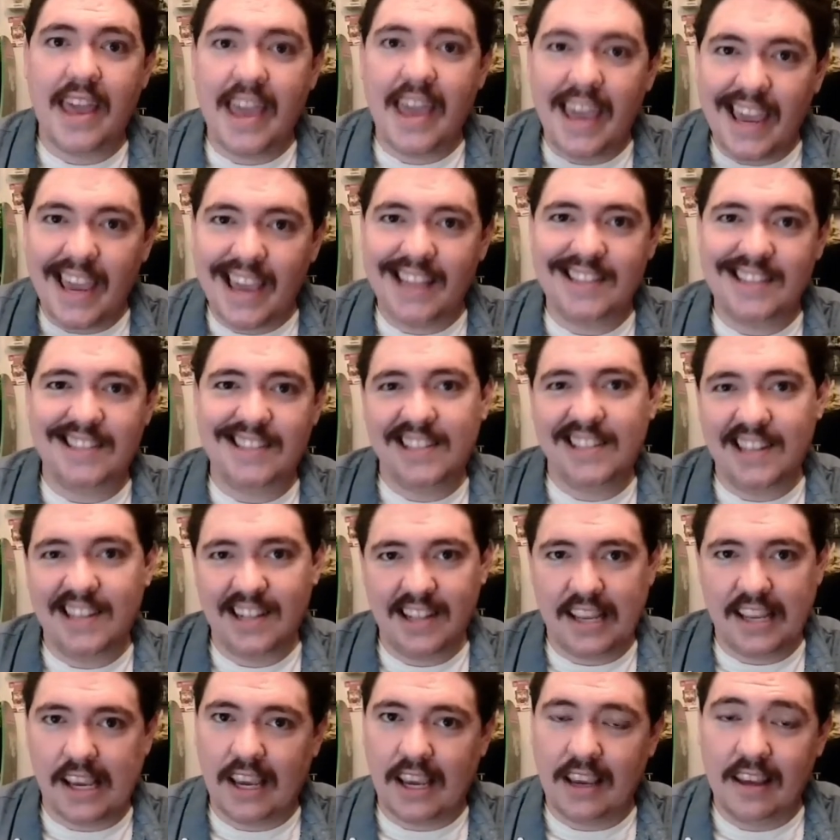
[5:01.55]

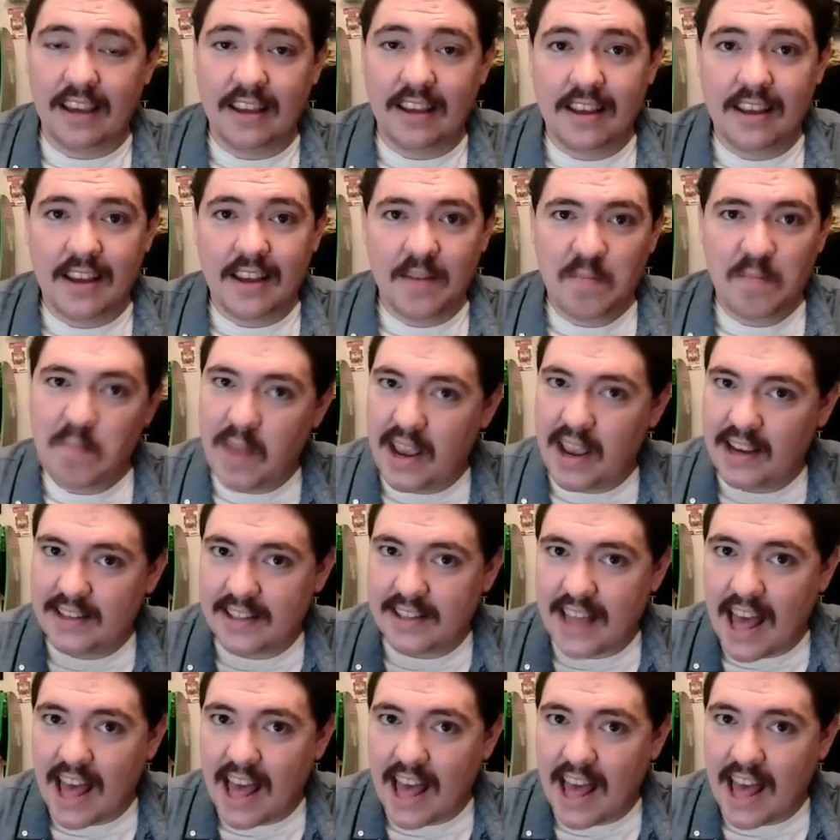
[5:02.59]
instantly makes that